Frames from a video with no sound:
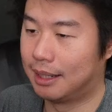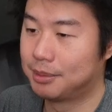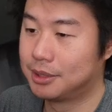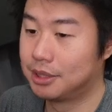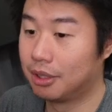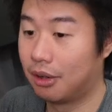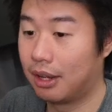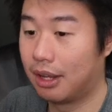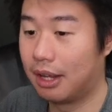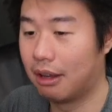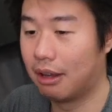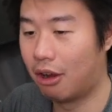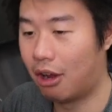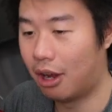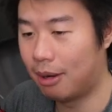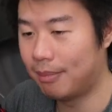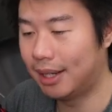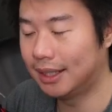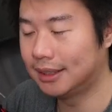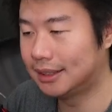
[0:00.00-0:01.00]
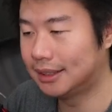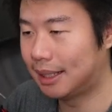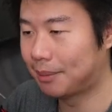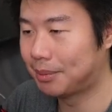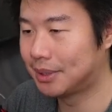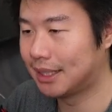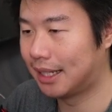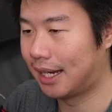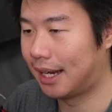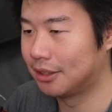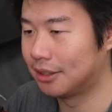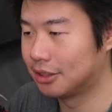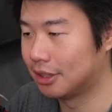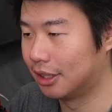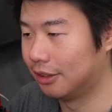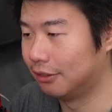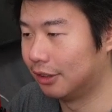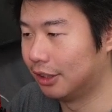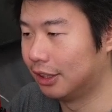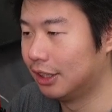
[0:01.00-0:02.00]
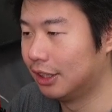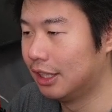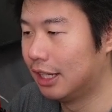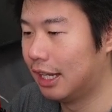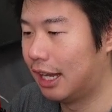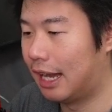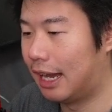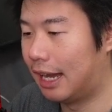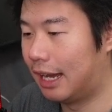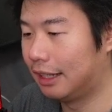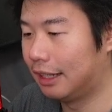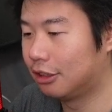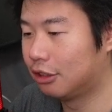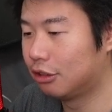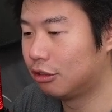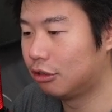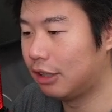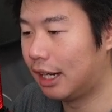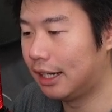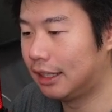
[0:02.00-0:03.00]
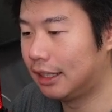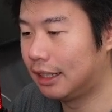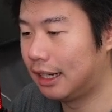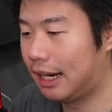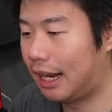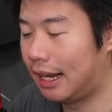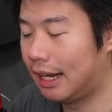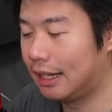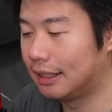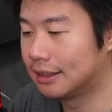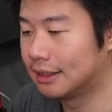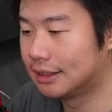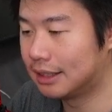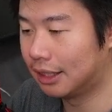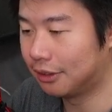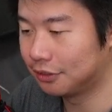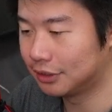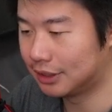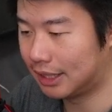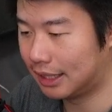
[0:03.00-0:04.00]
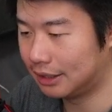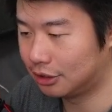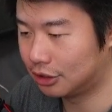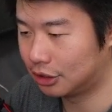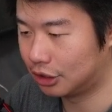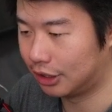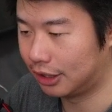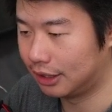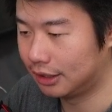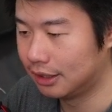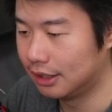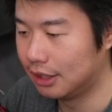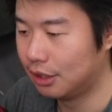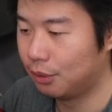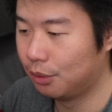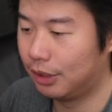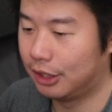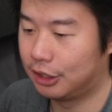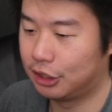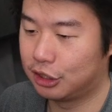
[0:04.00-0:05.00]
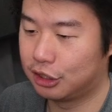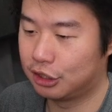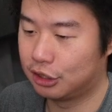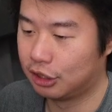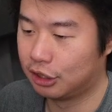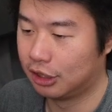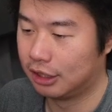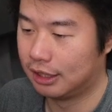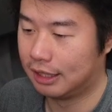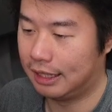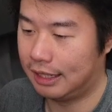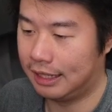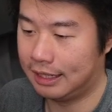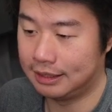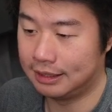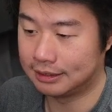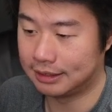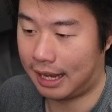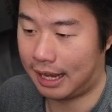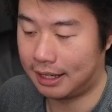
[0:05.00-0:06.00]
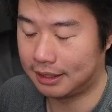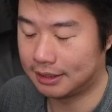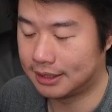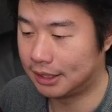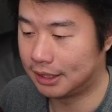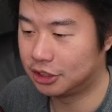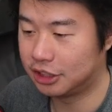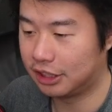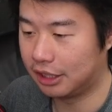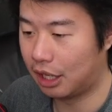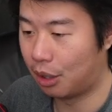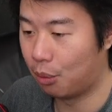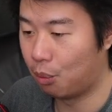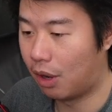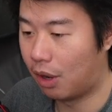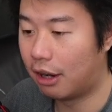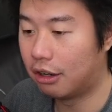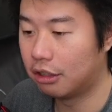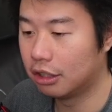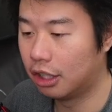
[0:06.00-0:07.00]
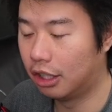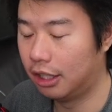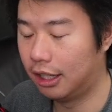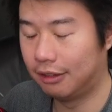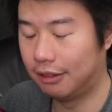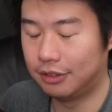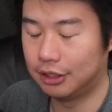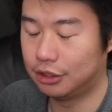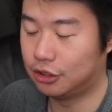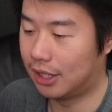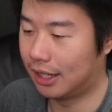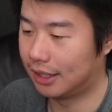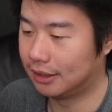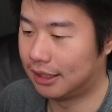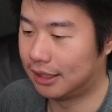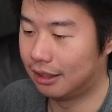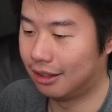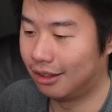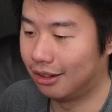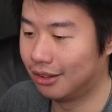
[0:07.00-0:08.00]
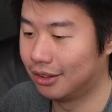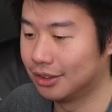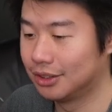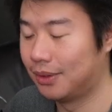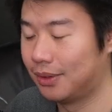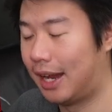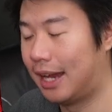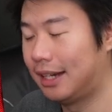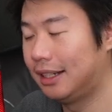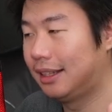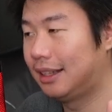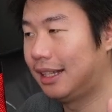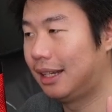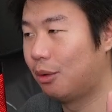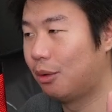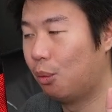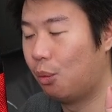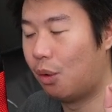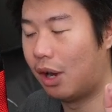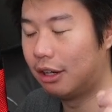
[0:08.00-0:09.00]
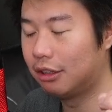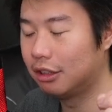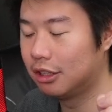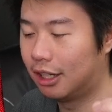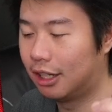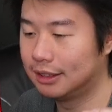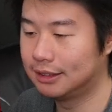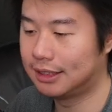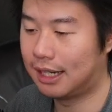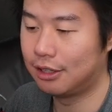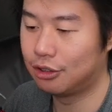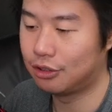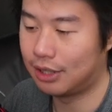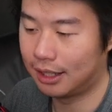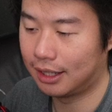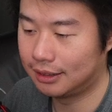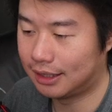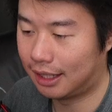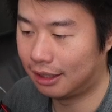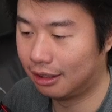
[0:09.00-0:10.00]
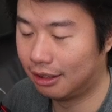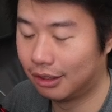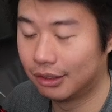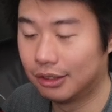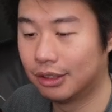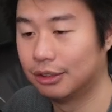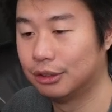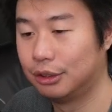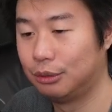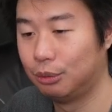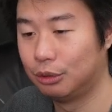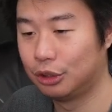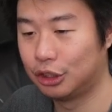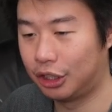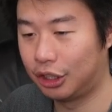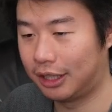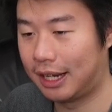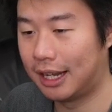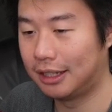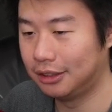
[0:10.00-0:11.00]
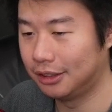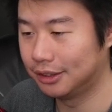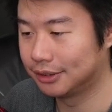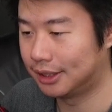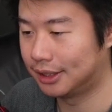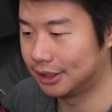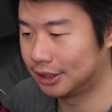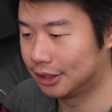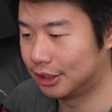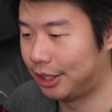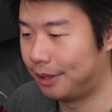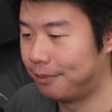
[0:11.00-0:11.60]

So on my StepCA server, I created a self-signed cert, which is essentially a wildcard of the dragon.local. So anything wildcard.dragon.local should, can use this cert.